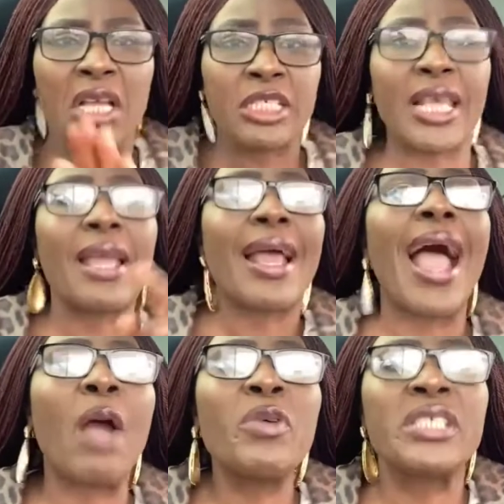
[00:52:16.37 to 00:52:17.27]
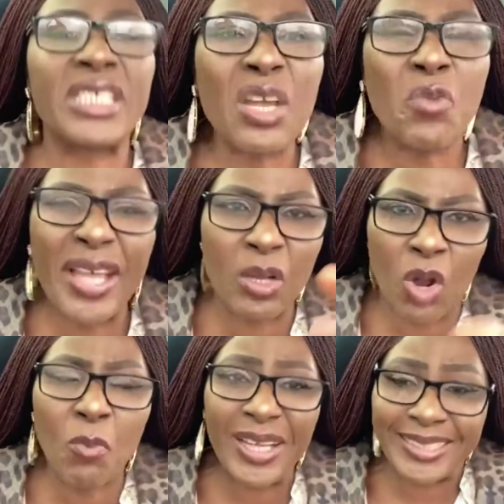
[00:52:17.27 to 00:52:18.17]
Say, I will see where they
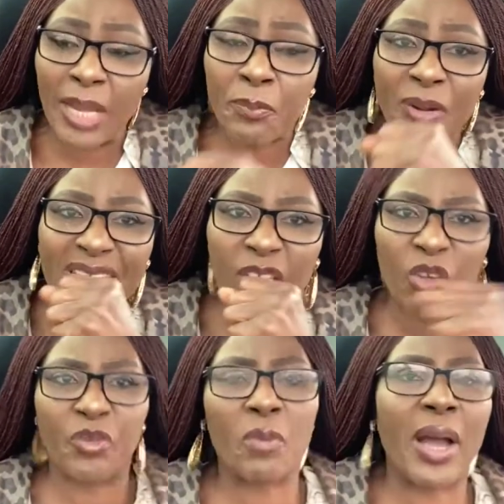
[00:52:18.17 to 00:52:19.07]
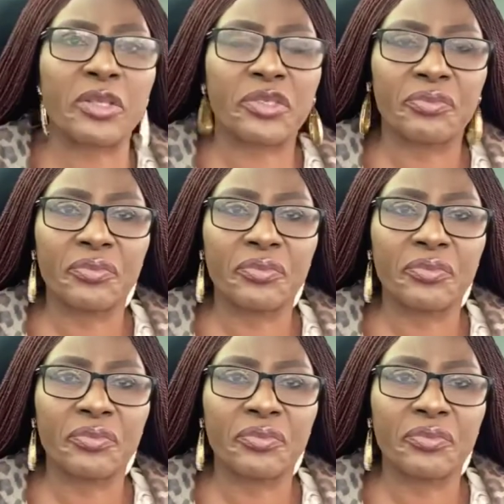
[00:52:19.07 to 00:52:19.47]
come and take praise out of your mouth.